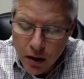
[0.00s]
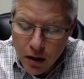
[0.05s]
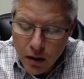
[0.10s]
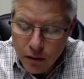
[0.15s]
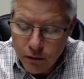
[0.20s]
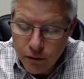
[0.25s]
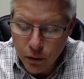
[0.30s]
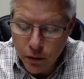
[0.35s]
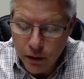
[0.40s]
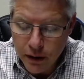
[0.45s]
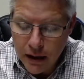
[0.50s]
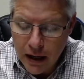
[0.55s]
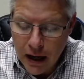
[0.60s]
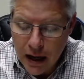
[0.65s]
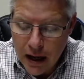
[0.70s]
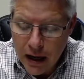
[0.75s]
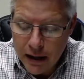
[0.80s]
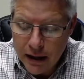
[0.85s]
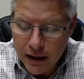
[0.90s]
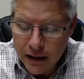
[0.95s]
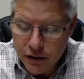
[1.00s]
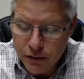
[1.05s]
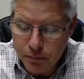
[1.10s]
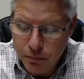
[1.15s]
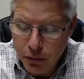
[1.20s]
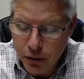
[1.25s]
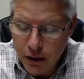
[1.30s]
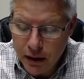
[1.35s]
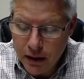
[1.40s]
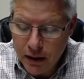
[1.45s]
For the God has
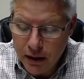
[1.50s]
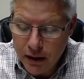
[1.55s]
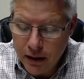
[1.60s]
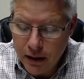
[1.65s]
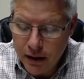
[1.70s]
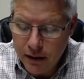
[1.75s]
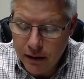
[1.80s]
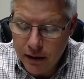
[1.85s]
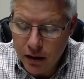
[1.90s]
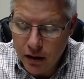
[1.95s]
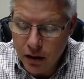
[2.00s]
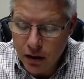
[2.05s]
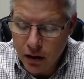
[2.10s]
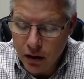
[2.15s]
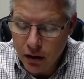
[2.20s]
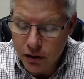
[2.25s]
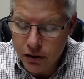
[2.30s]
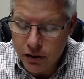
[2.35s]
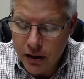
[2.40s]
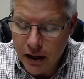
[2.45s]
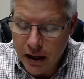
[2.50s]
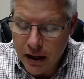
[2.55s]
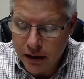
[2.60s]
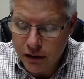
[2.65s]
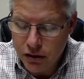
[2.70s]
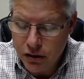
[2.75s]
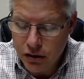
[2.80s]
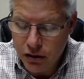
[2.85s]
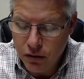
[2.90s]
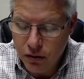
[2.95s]
put it in their hearts to
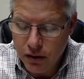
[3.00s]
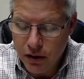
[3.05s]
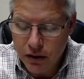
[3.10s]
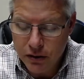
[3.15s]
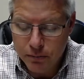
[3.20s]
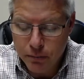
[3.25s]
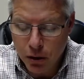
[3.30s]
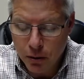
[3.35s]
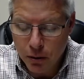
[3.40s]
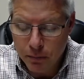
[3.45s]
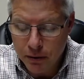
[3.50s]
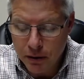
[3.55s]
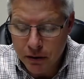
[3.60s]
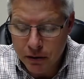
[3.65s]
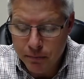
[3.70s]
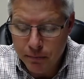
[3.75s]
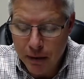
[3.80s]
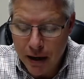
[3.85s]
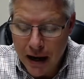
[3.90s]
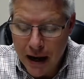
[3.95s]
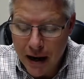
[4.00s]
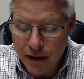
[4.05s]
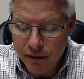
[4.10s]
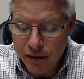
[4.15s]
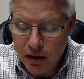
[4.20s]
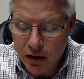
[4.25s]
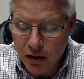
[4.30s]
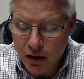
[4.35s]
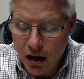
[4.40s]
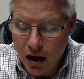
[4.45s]
execute his purpose by having
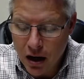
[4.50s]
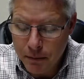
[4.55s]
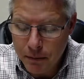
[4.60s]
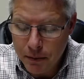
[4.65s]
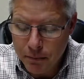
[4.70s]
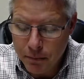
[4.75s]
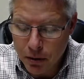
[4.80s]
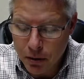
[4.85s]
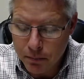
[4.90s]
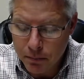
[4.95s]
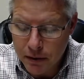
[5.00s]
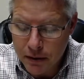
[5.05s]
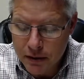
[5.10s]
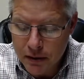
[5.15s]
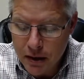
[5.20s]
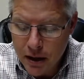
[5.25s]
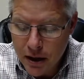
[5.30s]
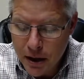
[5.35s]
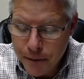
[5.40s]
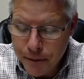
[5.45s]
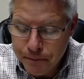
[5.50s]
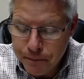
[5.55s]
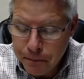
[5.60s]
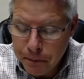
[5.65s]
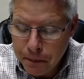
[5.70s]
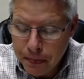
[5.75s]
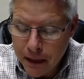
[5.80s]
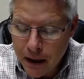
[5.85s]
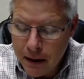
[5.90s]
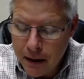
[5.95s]
a common purpose,
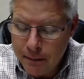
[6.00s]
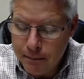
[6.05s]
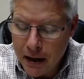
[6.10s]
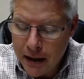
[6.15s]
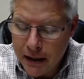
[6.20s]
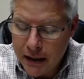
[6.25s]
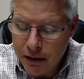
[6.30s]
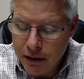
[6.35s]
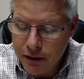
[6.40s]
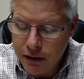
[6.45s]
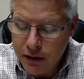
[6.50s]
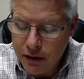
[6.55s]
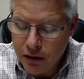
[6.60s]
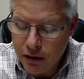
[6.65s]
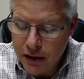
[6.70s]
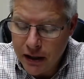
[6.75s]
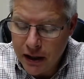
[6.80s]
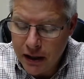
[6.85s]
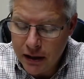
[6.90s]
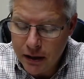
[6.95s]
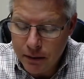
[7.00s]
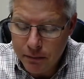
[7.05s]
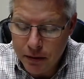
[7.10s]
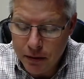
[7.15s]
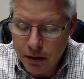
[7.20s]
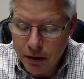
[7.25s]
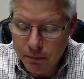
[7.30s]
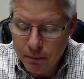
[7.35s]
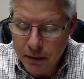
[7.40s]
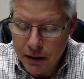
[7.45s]
and by giving their kingdom to
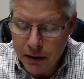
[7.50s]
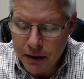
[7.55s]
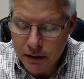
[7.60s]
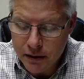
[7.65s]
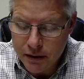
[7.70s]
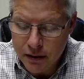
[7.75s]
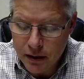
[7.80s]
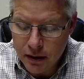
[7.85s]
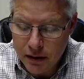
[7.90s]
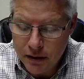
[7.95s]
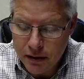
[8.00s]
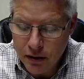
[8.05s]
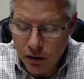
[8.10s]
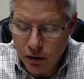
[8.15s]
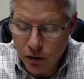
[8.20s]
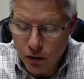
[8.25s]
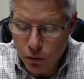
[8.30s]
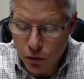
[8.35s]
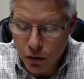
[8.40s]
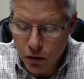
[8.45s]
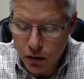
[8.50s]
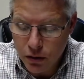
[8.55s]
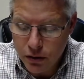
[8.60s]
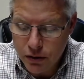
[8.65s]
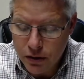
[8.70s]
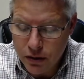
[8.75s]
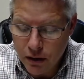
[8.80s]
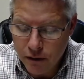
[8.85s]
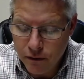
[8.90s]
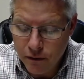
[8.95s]
the beast until the words
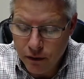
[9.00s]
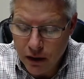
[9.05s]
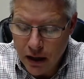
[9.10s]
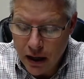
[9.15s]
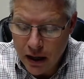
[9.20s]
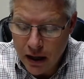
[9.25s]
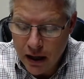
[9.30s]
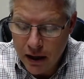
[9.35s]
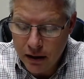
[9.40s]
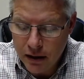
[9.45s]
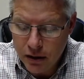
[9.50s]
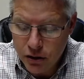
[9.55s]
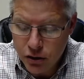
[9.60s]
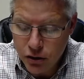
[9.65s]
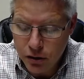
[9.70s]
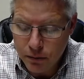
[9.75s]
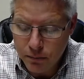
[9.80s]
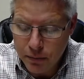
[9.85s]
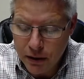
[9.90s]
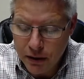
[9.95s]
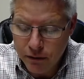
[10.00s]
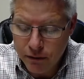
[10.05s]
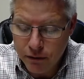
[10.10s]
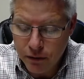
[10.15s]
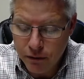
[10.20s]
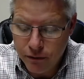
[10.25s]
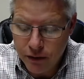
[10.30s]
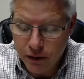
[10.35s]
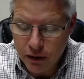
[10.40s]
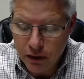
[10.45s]
of God should be
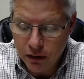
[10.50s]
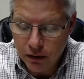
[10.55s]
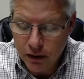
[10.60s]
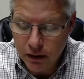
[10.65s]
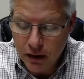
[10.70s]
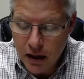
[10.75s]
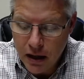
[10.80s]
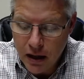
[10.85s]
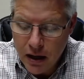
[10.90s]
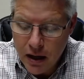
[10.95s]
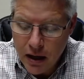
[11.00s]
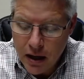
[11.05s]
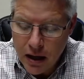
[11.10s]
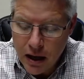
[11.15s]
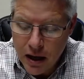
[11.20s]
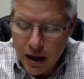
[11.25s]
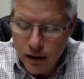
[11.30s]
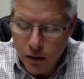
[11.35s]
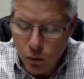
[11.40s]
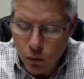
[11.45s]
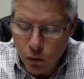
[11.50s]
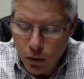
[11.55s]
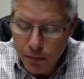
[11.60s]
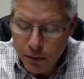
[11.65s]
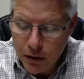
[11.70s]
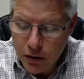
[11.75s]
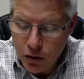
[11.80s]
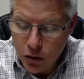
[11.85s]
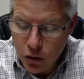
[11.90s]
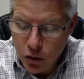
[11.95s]
fulfilled. And the
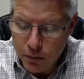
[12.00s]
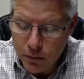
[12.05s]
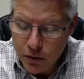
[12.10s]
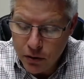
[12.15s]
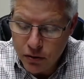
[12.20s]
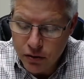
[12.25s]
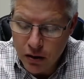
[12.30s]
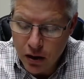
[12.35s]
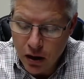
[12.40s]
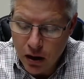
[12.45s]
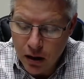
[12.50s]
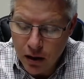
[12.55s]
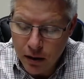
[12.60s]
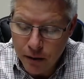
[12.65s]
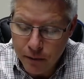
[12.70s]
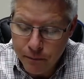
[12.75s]
woman whom you saw